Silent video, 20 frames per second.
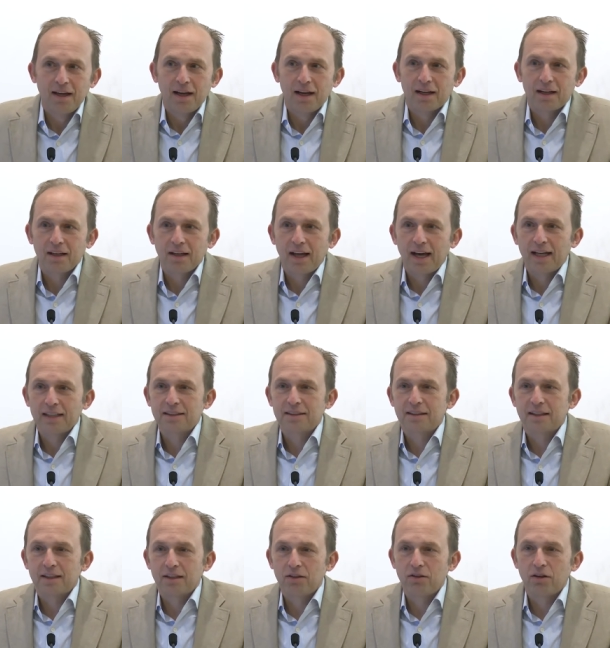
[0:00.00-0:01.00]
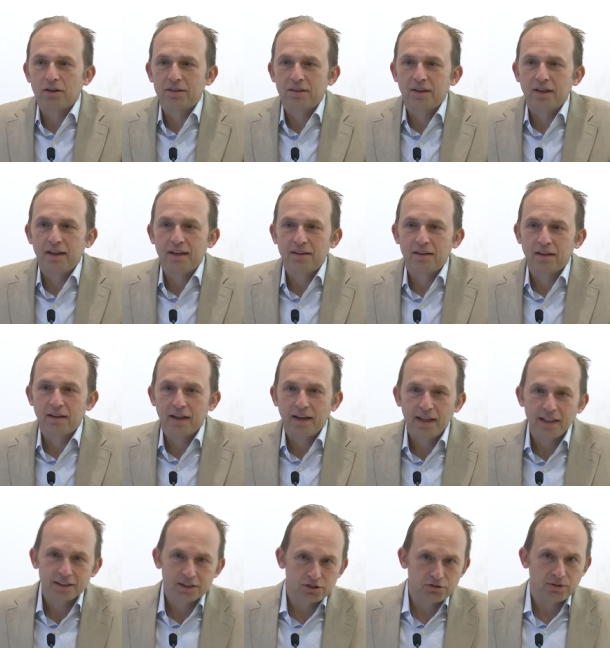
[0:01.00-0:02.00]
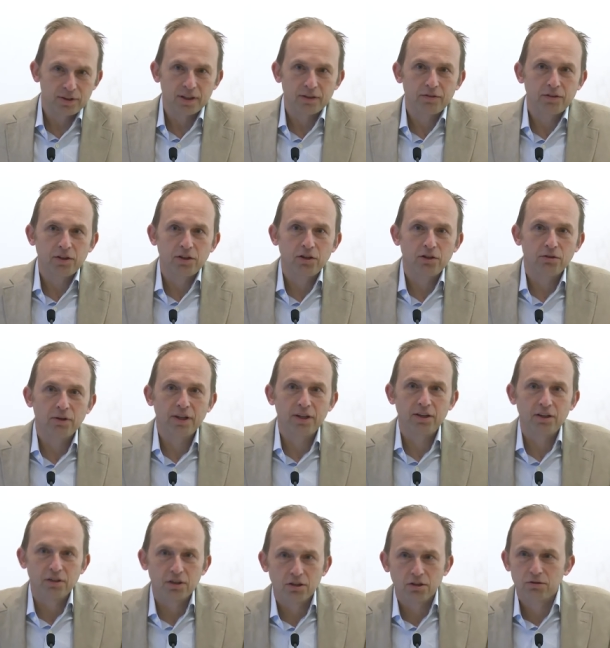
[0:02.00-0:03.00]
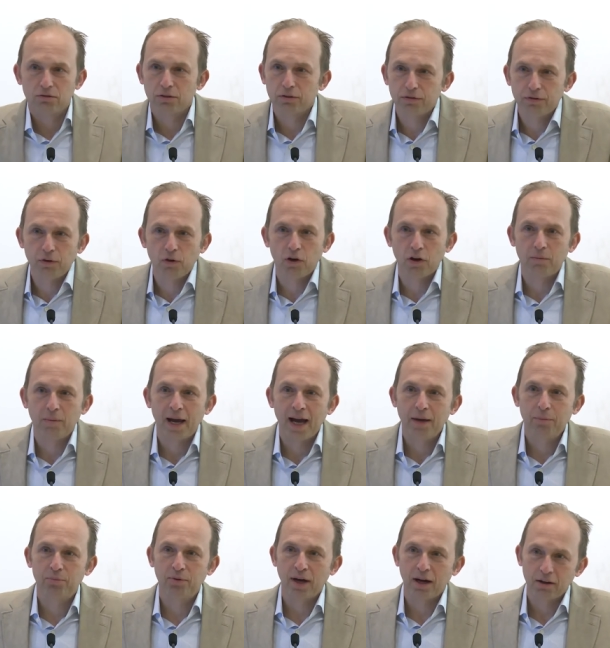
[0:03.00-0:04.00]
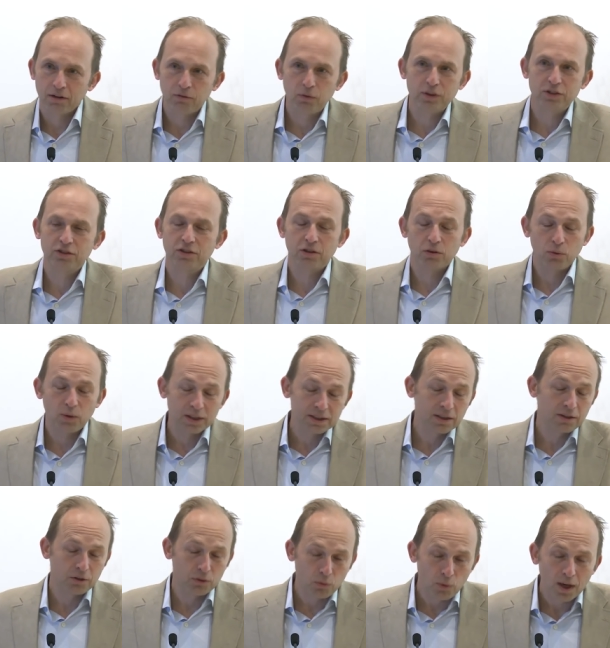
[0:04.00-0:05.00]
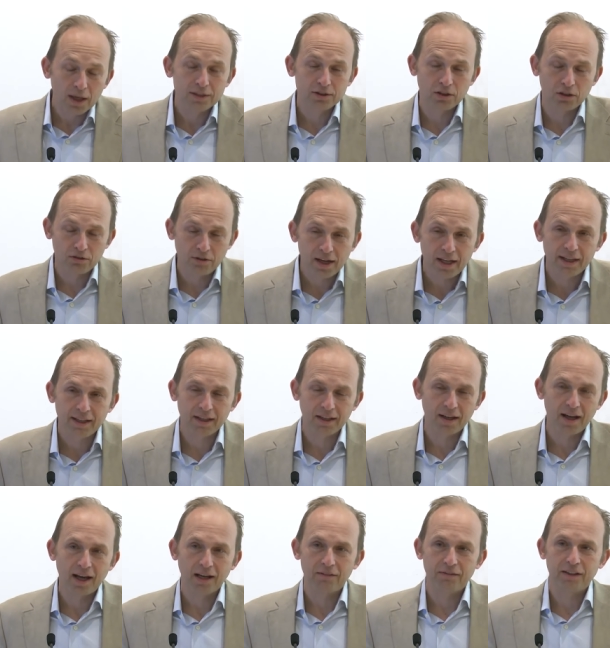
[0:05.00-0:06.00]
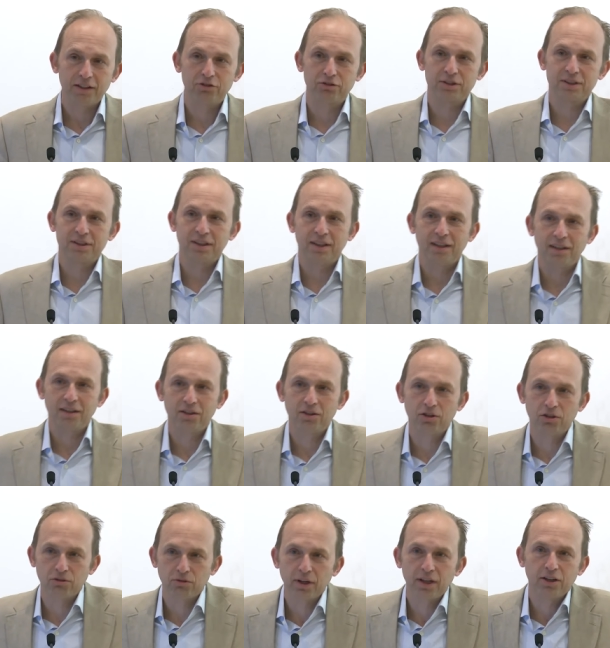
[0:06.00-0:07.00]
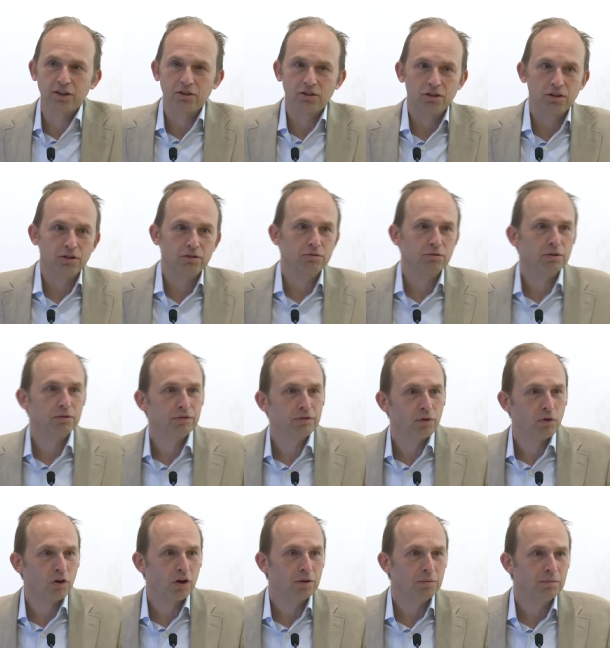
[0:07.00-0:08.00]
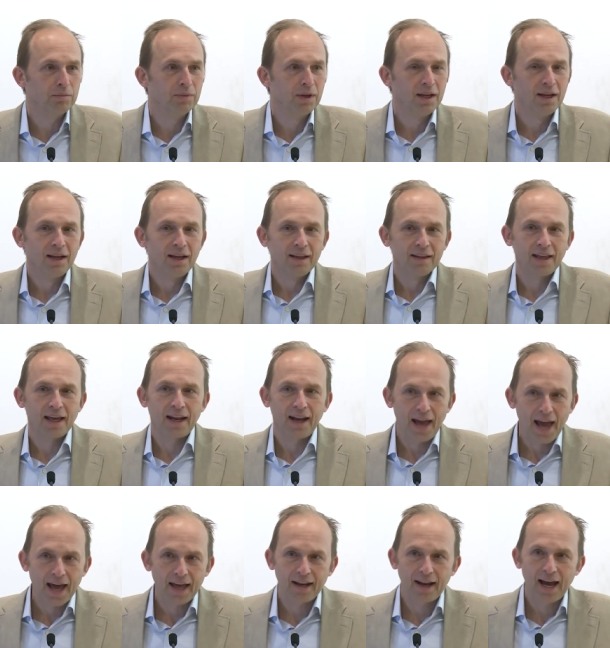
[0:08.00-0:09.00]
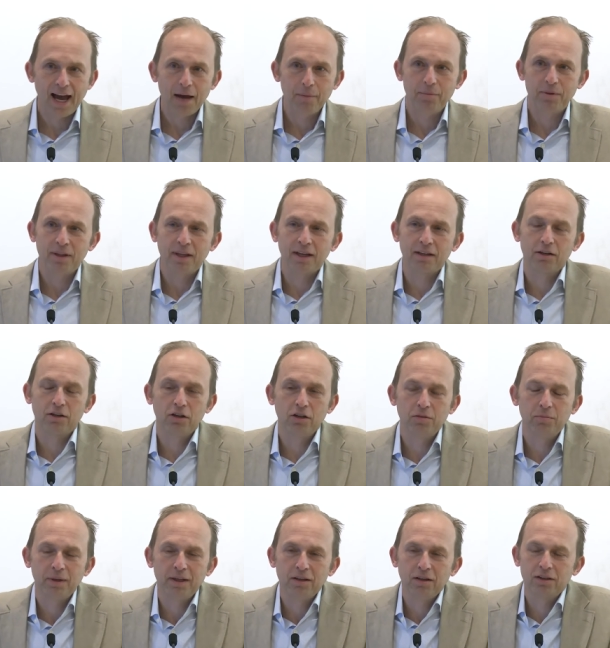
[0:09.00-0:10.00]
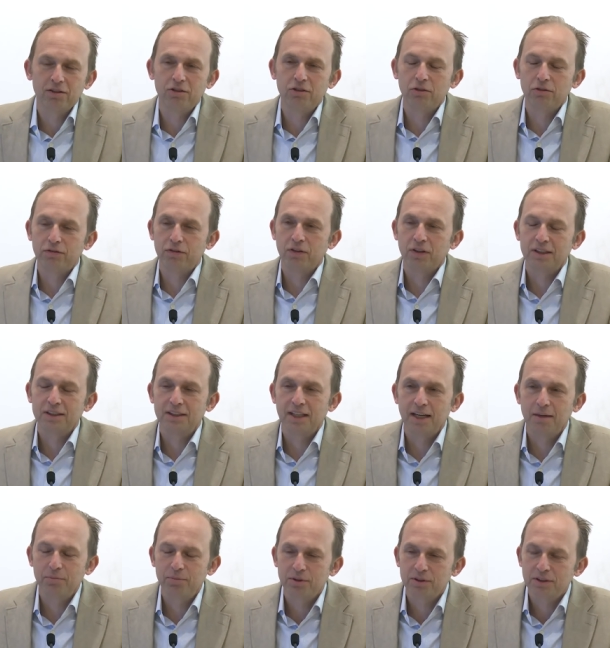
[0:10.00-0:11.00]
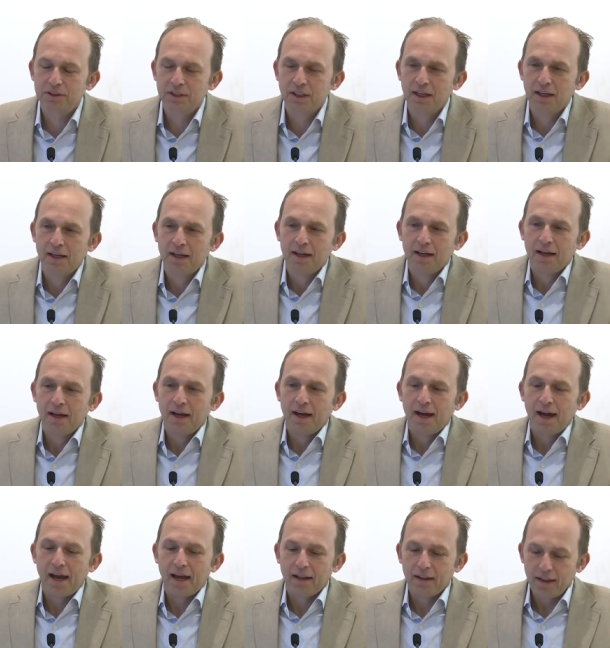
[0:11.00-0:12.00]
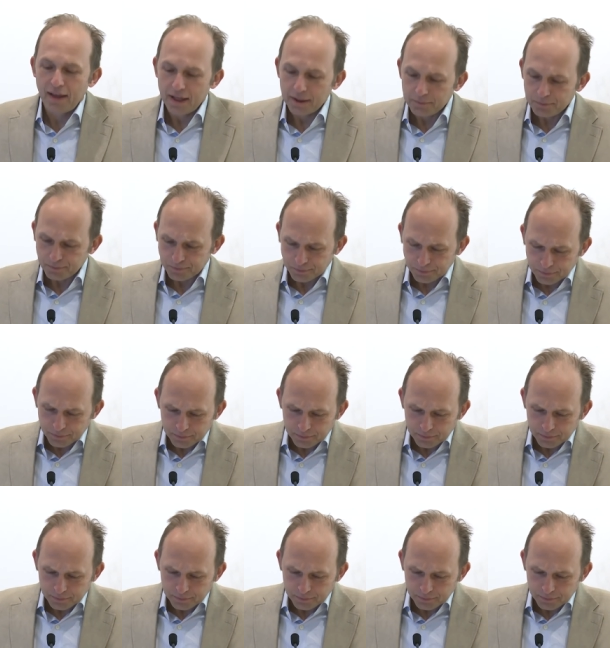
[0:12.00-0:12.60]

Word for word: a class that looked into the history of curricular reform at Brown, of which there was, there was already a lot of interesting curricular reform that had happened that could be looked to for examples. And then